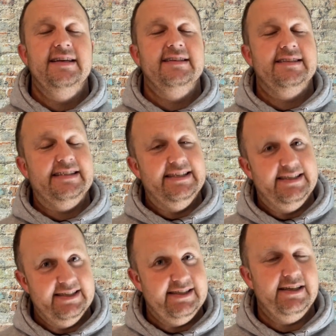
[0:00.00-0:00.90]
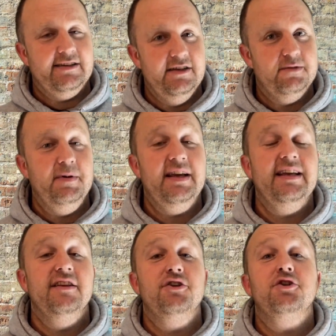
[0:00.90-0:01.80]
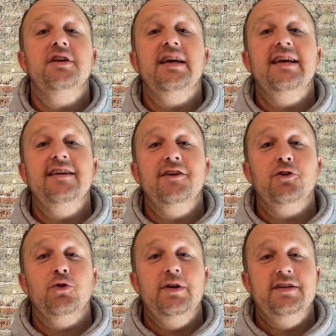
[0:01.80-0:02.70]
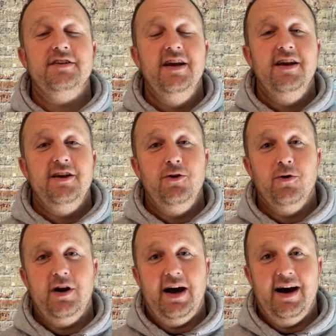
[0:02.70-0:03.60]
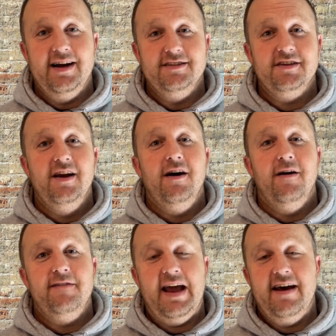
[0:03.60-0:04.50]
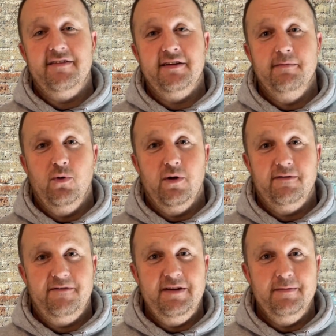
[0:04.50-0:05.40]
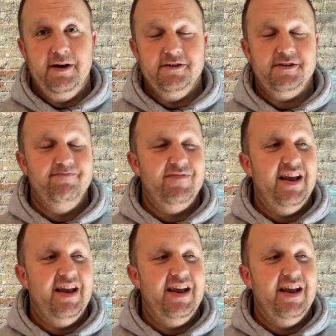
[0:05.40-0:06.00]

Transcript: Statistically speaking, this should increase your odds of having more females.